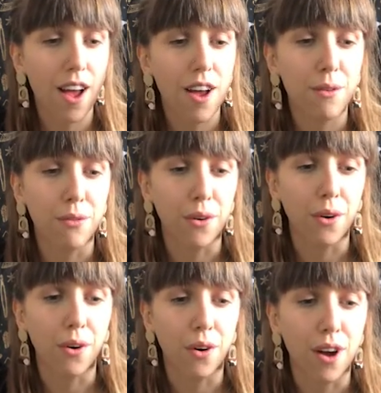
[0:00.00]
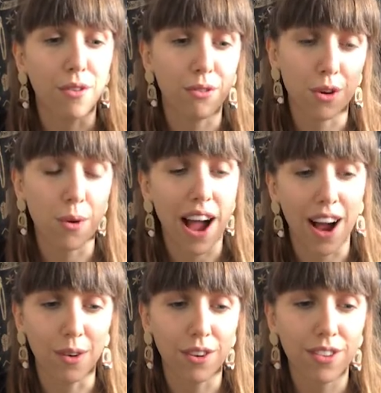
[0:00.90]
for a few
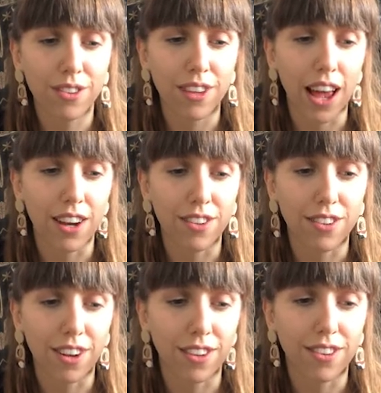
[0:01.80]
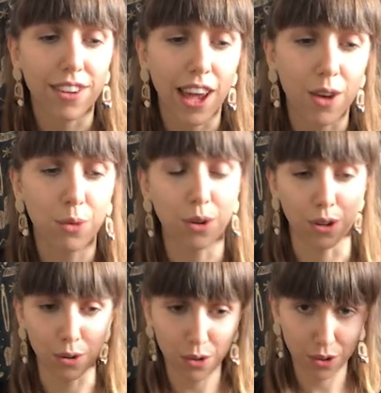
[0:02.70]
hours and it starts to get all
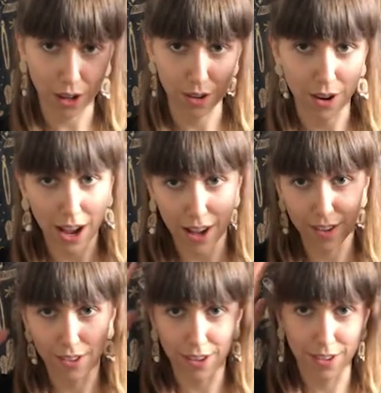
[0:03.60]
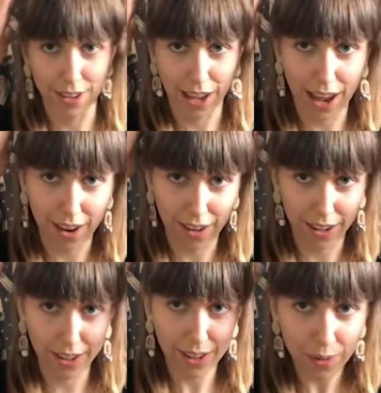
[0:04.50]
loose and your hair starts to get
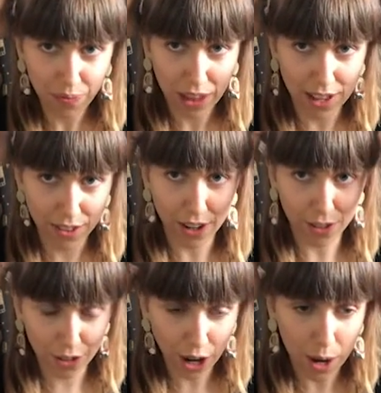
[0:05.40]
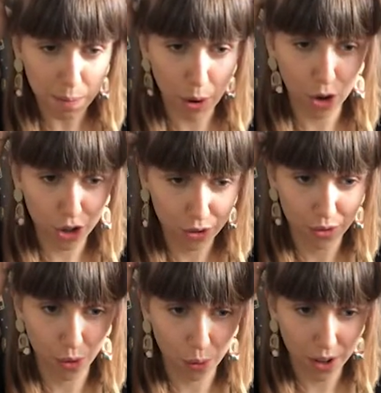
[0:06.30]
like... It starts to kind of push
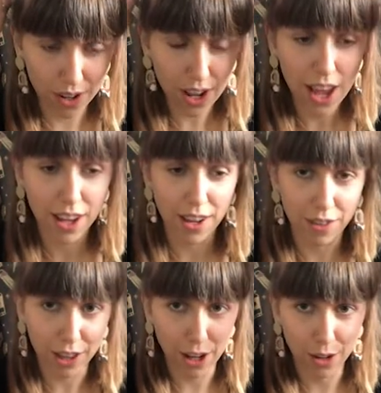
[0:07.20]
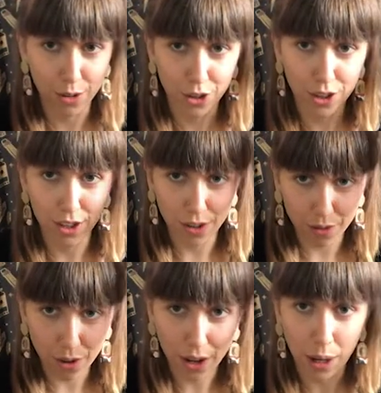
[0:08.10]
forward, giving the illusion that you've
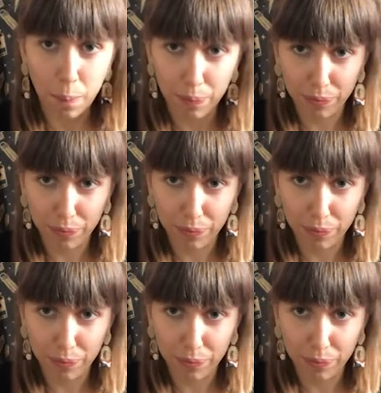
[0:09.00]
got like a